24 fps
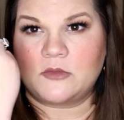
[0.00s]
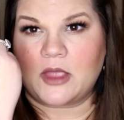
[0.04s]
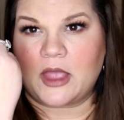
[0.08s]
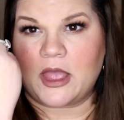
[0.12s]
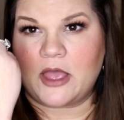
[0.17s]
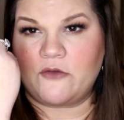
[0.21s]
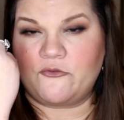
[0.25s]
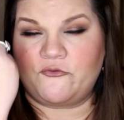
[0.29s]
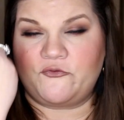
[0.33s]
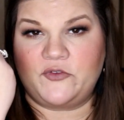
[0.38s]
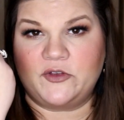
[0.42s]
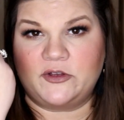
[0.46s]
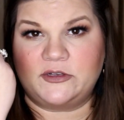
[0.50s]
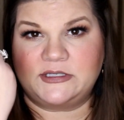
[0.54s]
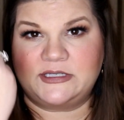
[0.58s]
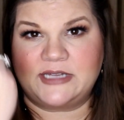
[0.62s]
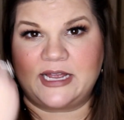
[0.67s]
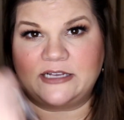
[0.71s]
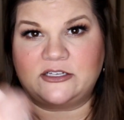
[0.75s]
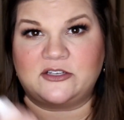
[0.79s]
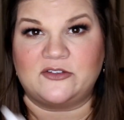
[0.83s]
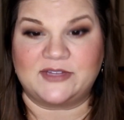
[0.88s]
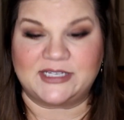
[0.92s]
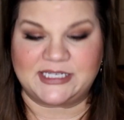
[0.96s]
It feels
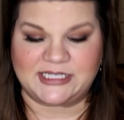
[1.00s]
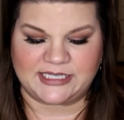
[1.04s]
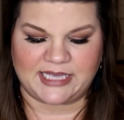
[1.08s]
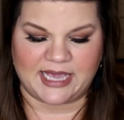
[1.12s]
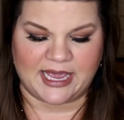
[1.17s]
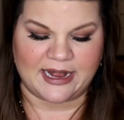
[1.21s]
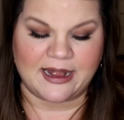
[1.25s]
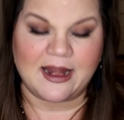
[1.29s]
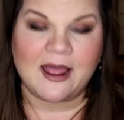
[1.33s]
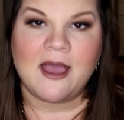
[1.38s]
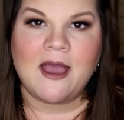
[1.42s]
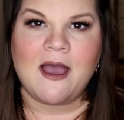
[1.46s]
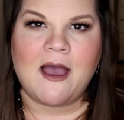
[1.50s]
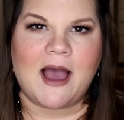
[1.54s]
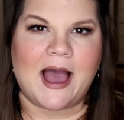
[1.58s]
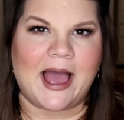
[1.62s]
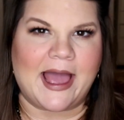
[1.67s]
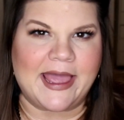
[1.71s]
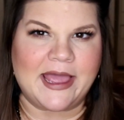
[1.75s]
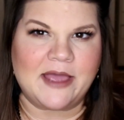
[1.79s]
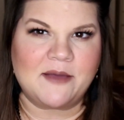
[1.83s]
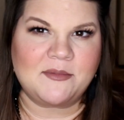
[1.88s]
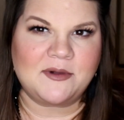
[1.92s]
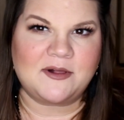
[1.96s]
nice on the skin.
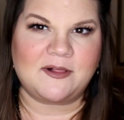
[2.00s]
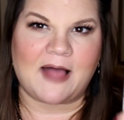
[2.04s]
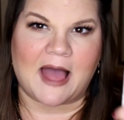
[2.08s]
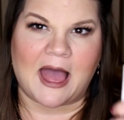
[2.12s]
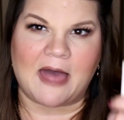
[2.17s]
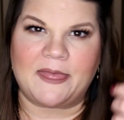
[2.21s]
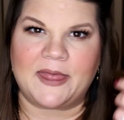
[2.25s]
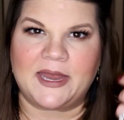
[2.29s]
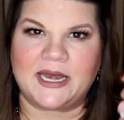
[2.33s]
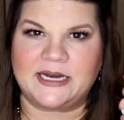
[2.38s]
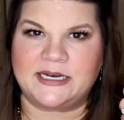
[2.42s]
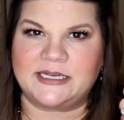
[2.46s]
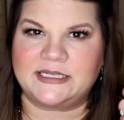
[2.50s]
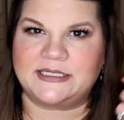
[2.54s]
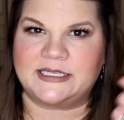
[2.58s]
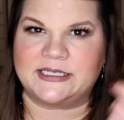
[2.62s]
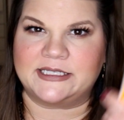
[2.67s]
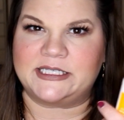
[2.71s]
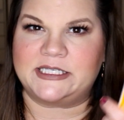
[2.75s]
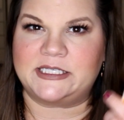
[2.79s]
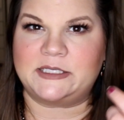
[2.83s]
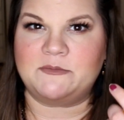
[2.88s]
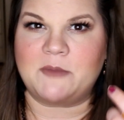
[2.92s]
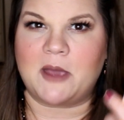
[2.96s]
I am glad that it
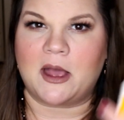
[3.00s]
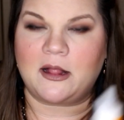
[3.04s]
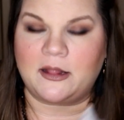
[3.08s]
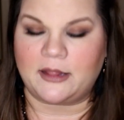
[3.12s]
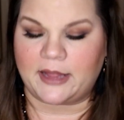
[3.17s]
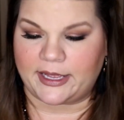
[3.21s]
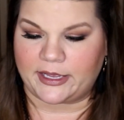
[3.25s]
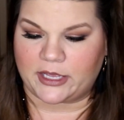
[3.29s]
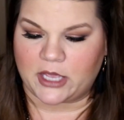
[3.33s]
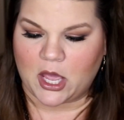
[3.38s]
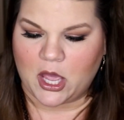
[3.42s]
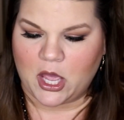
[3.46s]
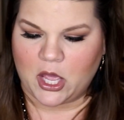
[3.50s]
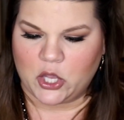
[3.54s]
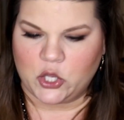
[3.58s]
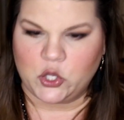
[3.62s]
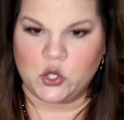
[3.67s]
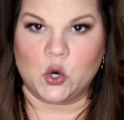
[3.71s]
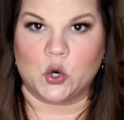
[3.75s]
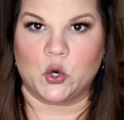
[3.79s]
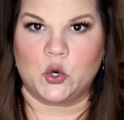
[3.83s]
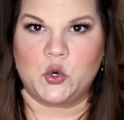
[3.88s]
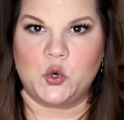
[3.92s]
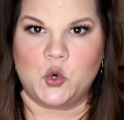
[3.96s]
doesn't smell like
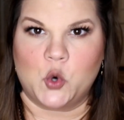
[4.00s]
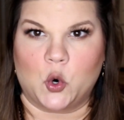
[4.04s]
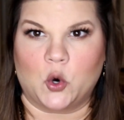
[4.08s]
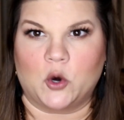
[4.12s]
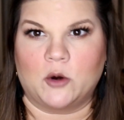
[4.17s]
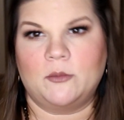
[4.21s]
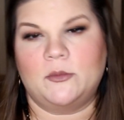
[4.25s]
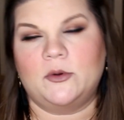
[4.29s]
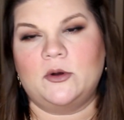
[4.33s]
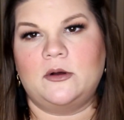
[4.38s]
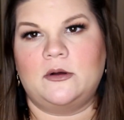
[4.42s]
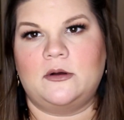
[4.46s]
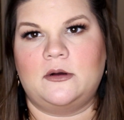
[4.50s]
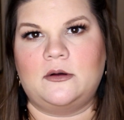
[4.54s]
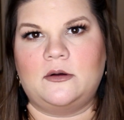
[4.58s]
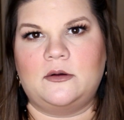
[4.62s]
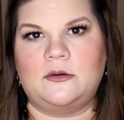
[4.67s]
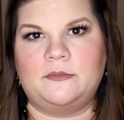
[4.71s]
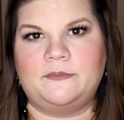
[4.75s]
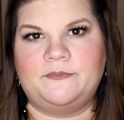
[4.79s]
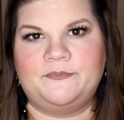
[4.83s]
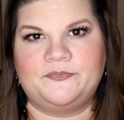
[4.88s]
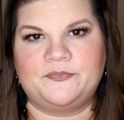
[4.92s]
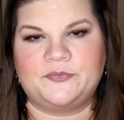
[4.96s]
your
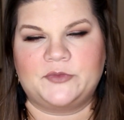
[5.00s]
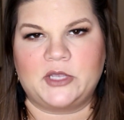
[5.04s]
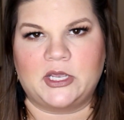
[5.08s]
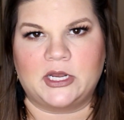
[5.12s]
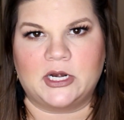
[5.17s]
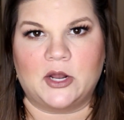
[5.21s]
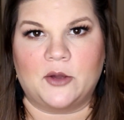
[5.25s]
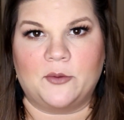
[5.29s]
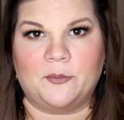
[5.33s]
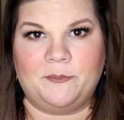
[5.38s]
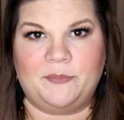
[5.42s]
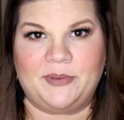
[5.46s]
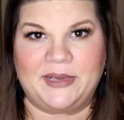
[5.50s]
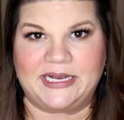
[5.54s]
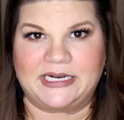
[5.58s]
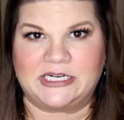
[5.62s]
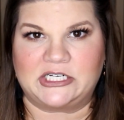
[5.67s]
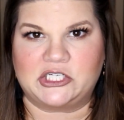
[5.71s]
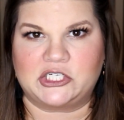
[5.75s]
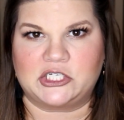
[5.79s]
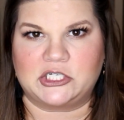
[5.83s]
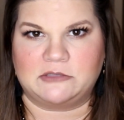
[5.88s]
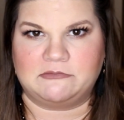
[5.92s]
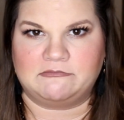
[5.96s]
normal, you know,
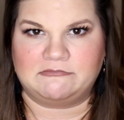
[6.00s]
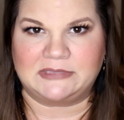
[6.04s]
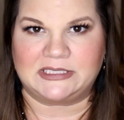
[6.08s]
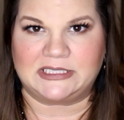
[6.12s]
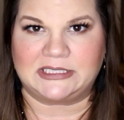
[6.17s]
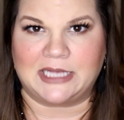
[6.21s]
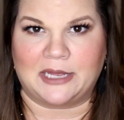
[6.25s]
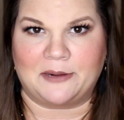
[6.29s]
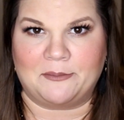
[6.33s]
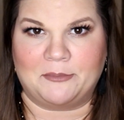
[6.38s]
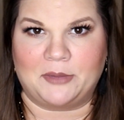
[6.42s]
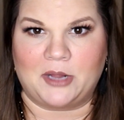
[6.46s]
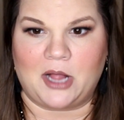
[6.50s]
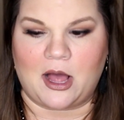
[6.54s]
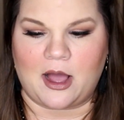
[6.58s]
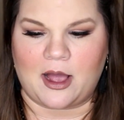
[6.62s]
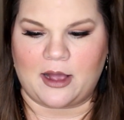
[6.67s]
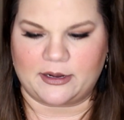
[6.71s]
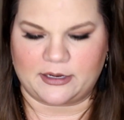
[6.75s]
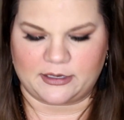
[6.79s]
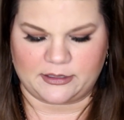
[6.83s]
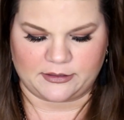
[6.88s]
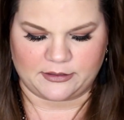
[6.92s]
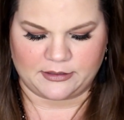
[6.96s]
beach
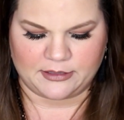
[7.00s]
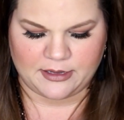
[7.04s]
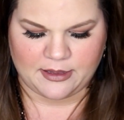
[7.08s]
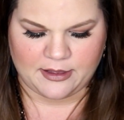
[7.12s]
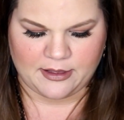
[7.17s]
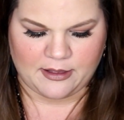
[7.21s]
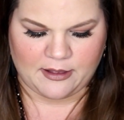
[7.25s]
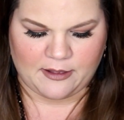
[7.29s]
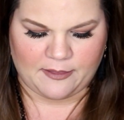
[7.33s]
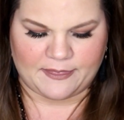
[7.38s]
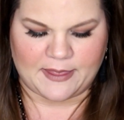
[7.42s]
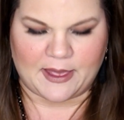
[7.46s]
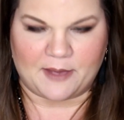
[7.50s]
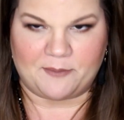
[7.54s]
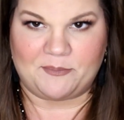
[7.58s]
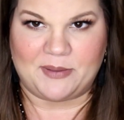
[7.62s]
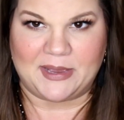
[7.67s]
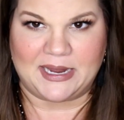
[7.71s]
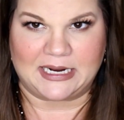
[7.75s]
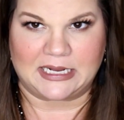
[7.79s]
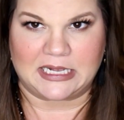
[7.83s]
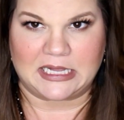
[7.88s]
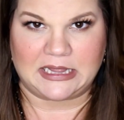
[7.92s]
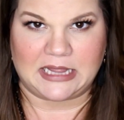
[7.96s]
sunblock, that
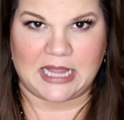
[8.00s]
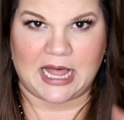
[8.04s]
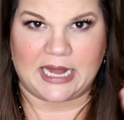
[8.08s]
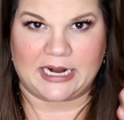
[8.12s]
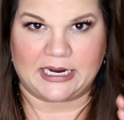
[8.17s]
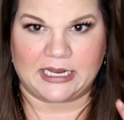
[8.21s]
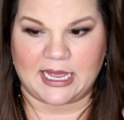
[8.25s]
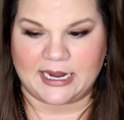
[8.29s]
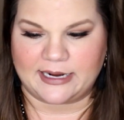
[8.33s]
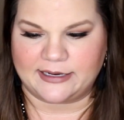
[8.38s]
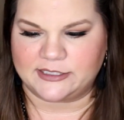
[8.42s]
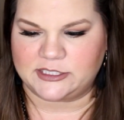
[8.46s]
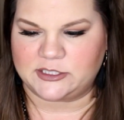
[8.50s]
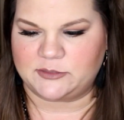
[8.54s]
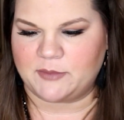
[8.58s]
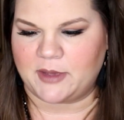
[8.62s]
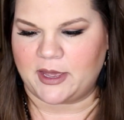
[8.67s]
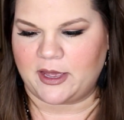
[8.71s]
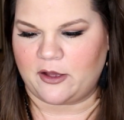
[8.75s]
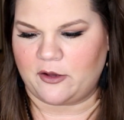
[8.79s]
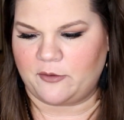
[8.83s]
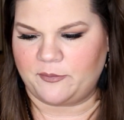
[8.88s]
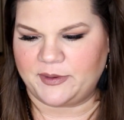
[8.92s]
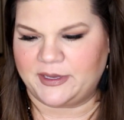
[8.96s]
pina colada kind of
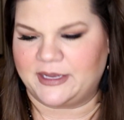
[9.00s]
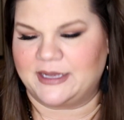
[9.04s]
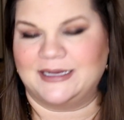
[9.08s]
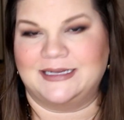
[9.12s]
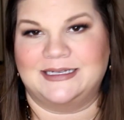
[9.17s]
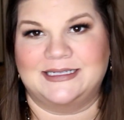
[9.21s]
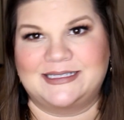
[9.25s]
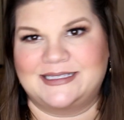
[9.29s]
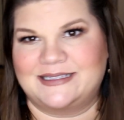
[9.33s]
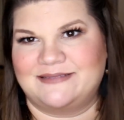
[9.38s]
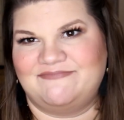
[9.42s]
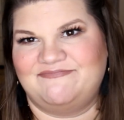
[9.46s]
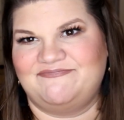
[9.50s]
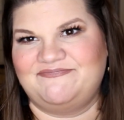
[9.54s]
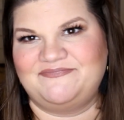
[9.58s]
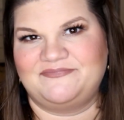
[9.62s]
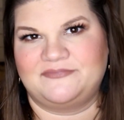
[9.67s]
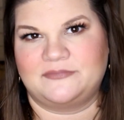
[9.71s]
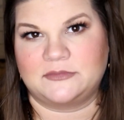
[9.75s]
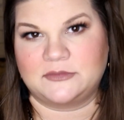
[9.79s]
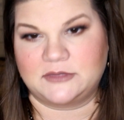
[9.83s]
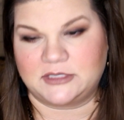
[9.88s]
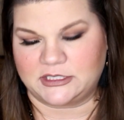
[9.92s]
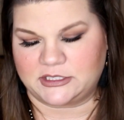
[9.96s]
smell, because
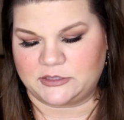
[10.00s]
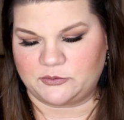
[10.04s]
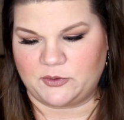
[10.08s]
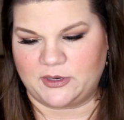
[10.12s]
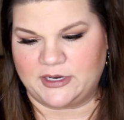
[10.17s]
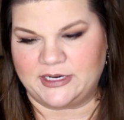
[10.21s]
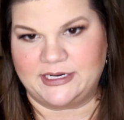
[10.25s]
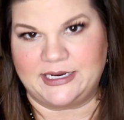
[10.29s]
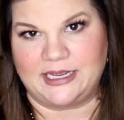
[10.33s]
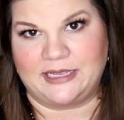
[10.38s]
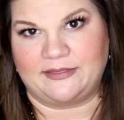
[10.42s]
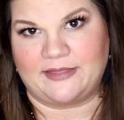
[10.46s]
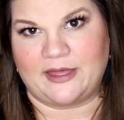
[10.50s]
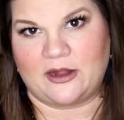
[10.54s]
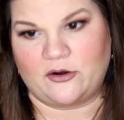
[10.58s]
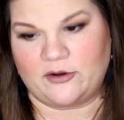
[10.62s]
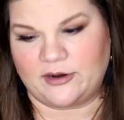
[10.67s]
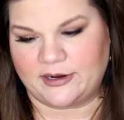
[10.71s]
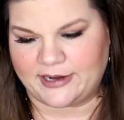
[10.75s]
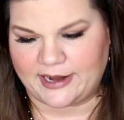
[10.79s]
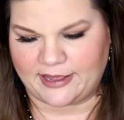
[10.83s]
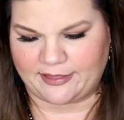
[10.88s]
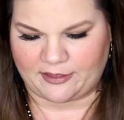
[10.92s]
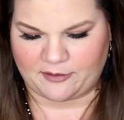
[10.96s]
just wouldn't dig that on
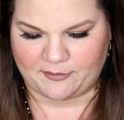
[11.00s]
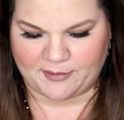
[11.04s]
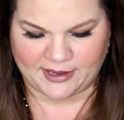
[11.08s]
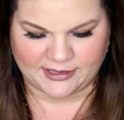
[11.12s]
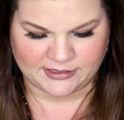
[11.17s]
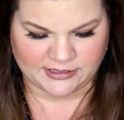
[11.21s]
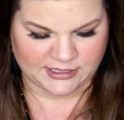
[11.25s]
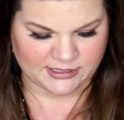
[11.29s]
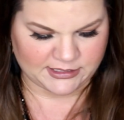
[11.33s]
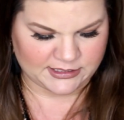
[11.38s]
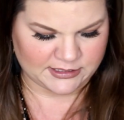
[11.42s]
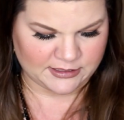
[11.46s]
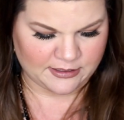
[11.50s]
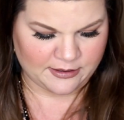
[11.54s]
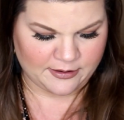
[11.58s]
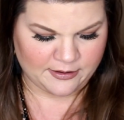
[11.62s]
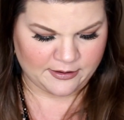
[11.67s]
a daily basis.